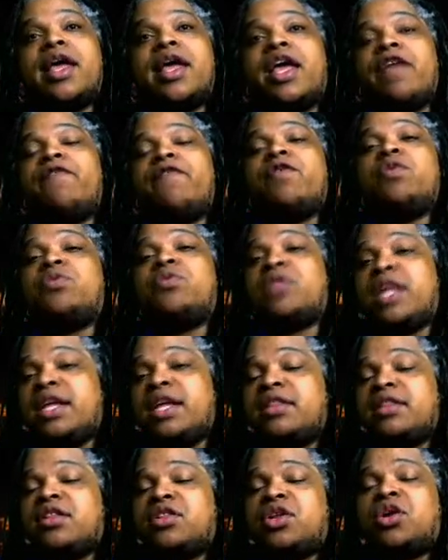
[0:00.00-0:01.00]
If you
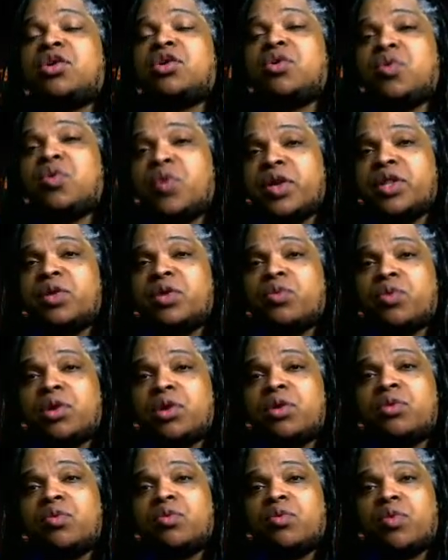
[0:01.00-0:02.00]
think that they're going the
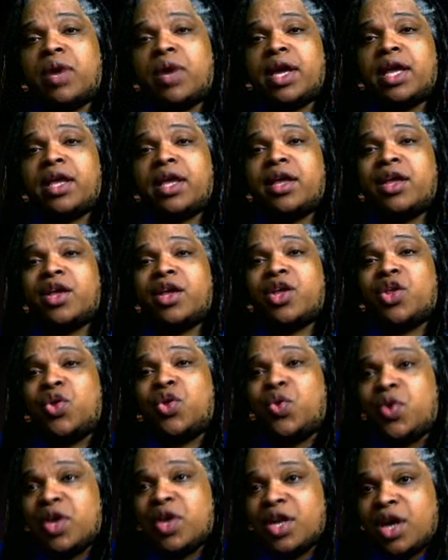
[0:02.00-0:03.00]
wrong way,
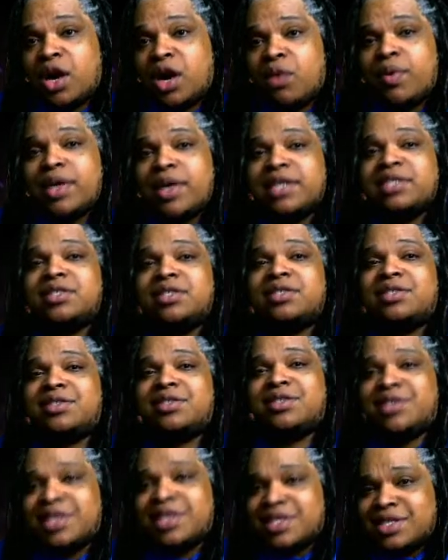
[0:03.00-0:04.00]
you can always
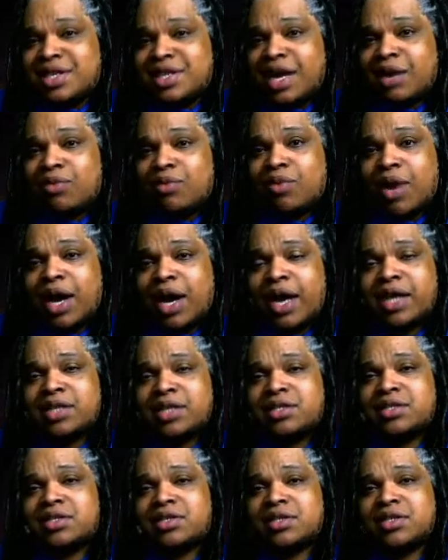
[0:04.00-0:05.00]
just not
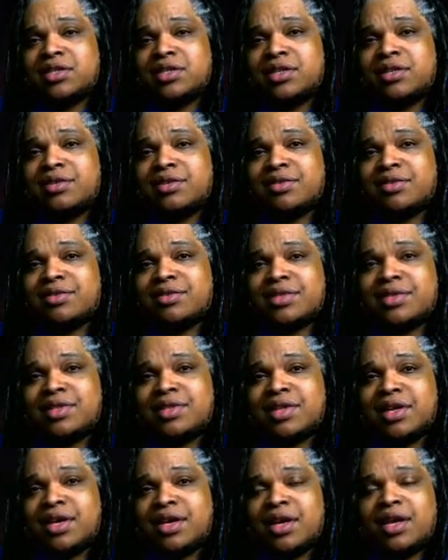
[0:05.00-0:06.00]
watch.
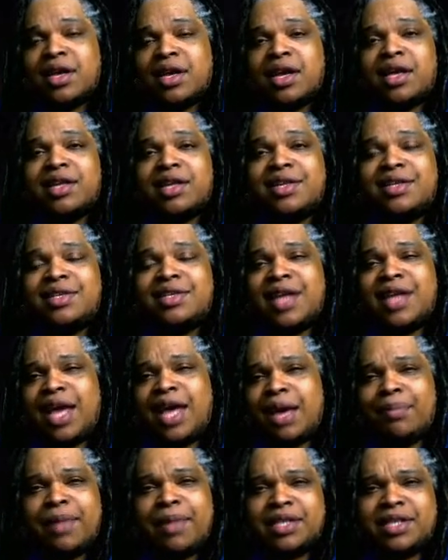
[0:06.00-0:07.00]
And
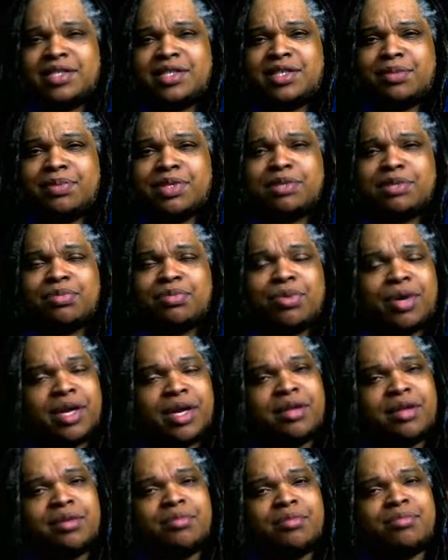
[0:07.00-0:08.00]
damn, that ship is
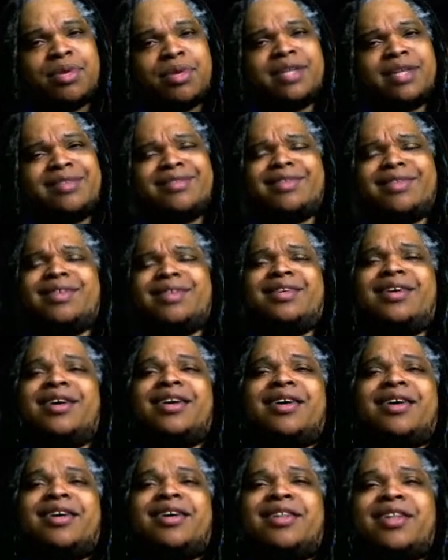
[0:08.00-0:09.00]
bright. But
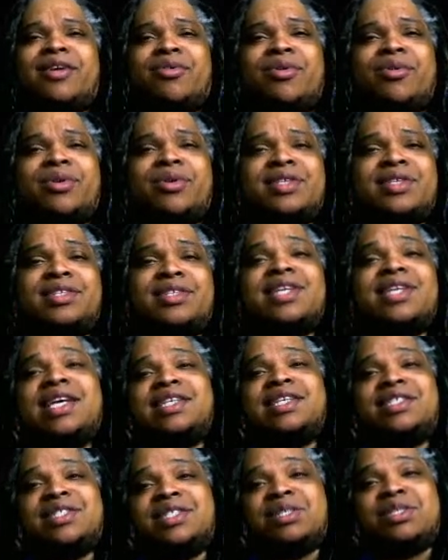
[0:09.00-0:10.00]
the
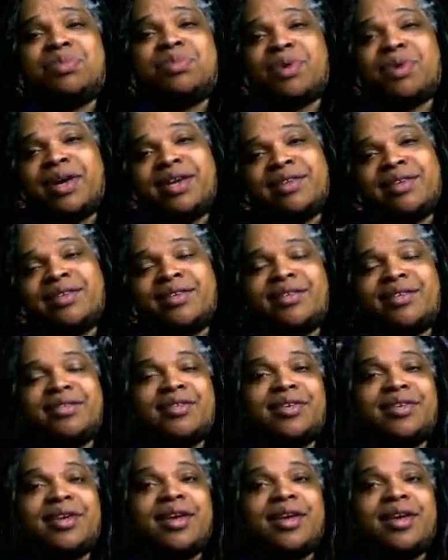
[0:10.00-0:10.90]
station is bright, you know.